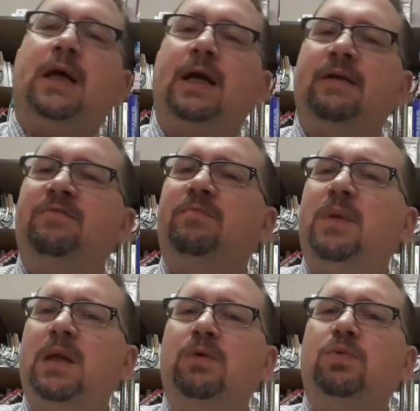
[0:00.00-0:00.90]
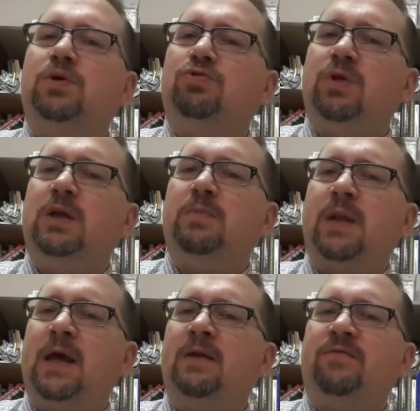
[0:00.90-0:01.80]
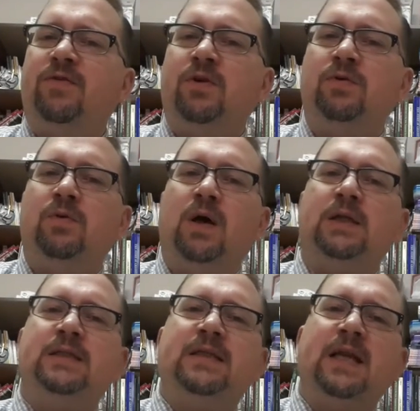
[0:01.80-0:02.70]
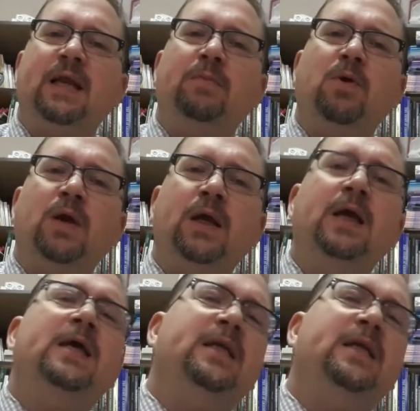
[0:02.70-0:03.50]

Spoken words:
kind of mini retreat planned for you on Sunday morning.